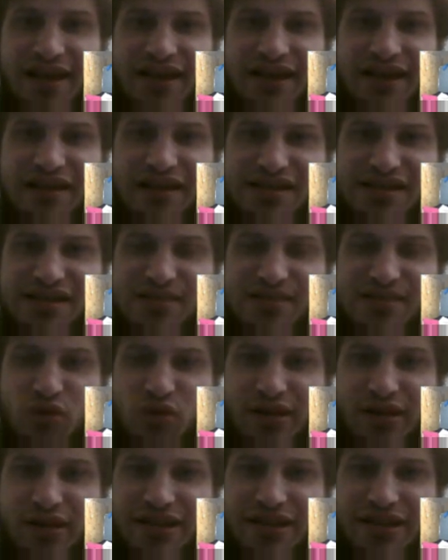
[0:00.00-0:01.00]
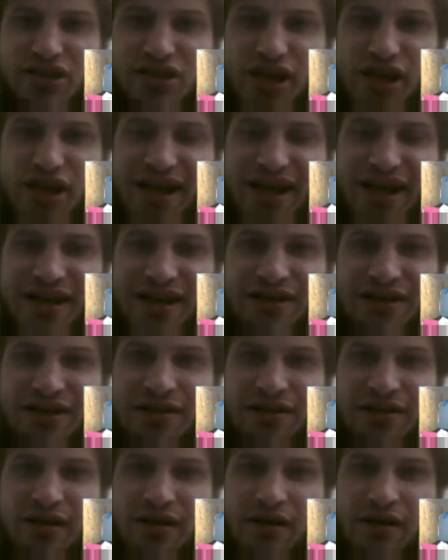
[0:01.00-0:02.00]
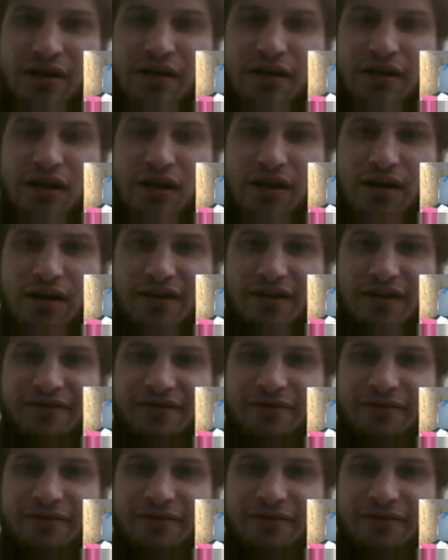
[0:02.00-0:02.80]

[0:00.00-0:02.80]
This is more like a chain of